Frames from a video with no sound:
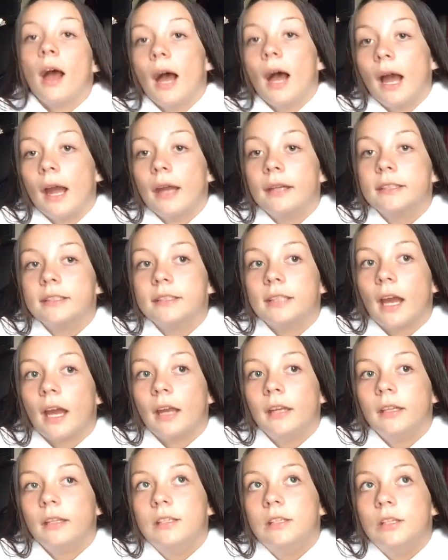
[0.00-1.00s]
I
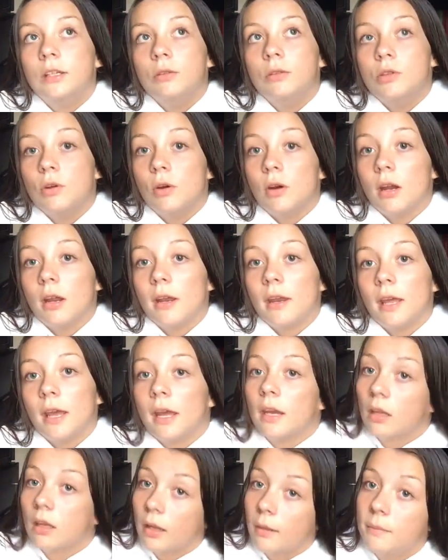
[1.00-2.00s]
decided to join
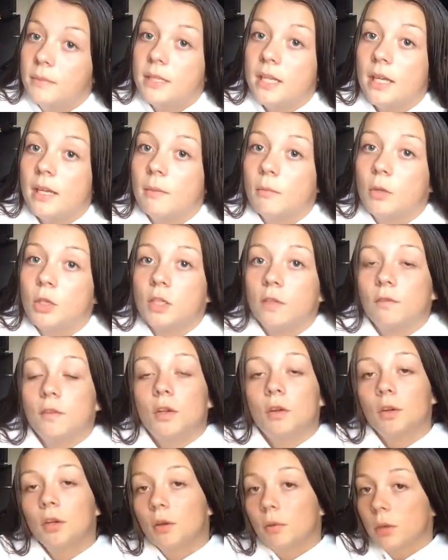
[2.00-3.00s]
a club team, which if you
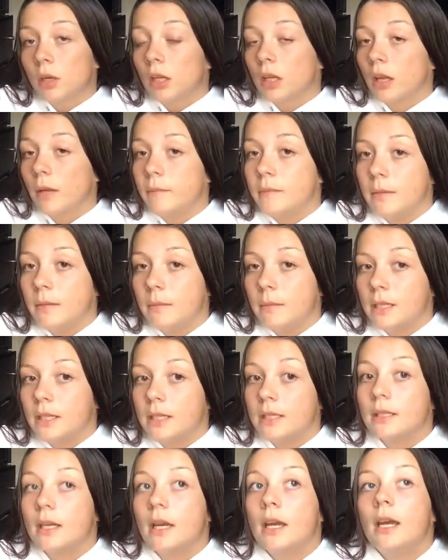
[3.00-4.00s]
don't know what a club team
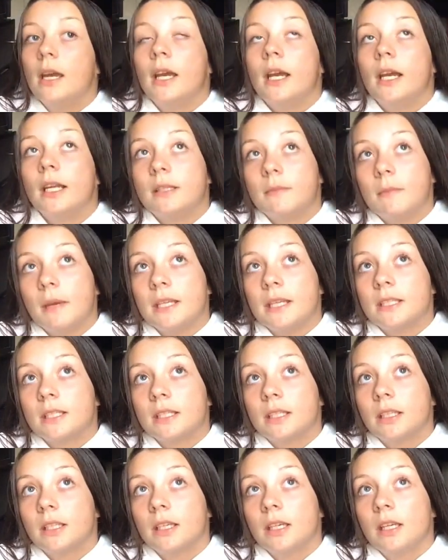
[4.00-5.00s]
is, it's
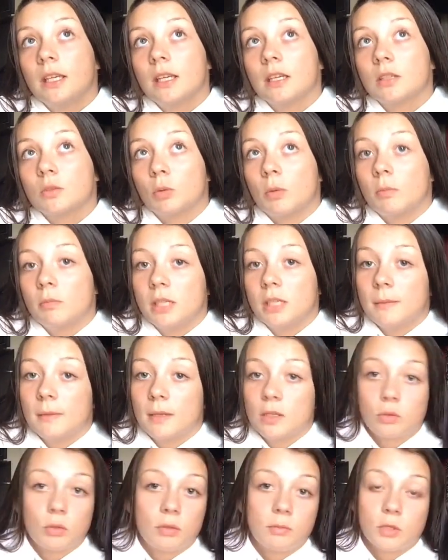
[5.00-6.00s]
basically a swim team
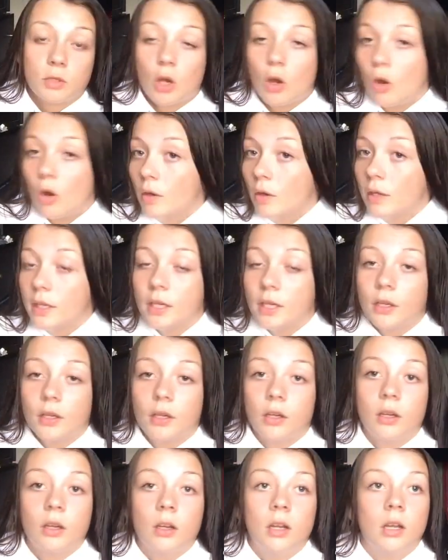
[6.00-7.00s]
that swims all
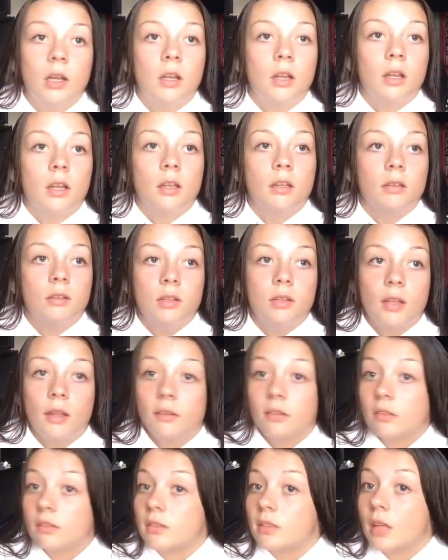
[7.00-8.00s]
year,
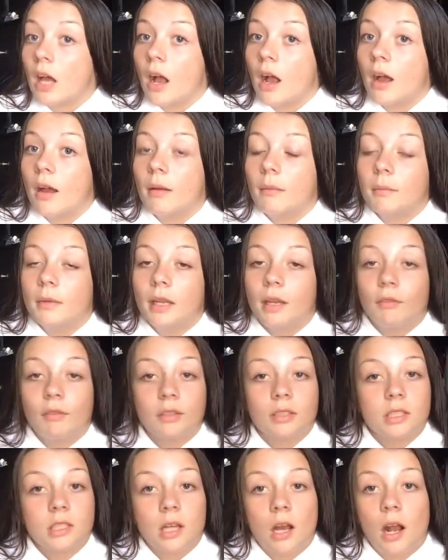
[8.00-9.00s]
doesn't stop, never
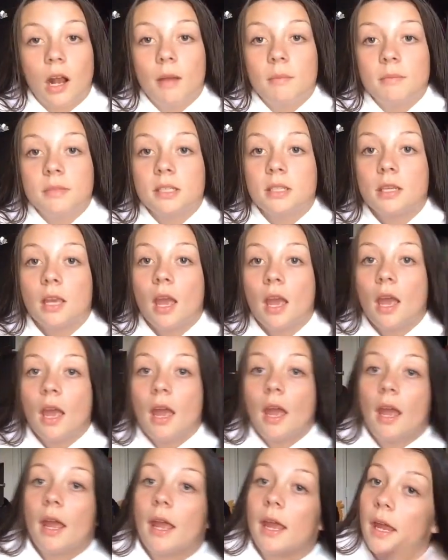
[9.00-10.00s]
stops.
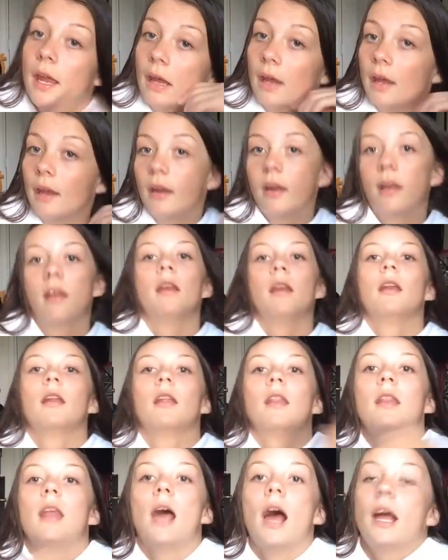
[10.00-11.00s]
And
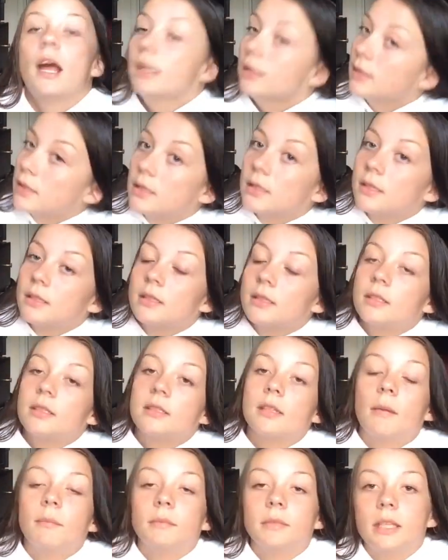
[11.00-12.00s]
that's
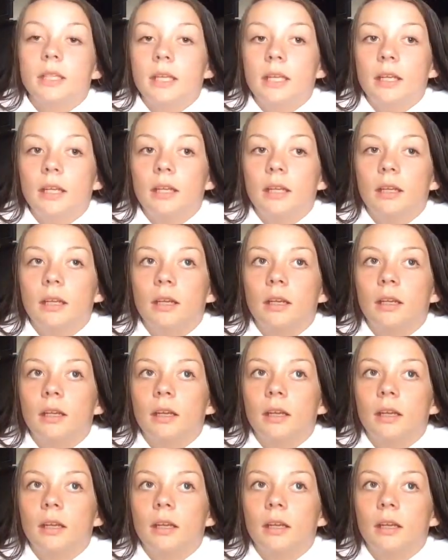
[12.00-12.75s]
something,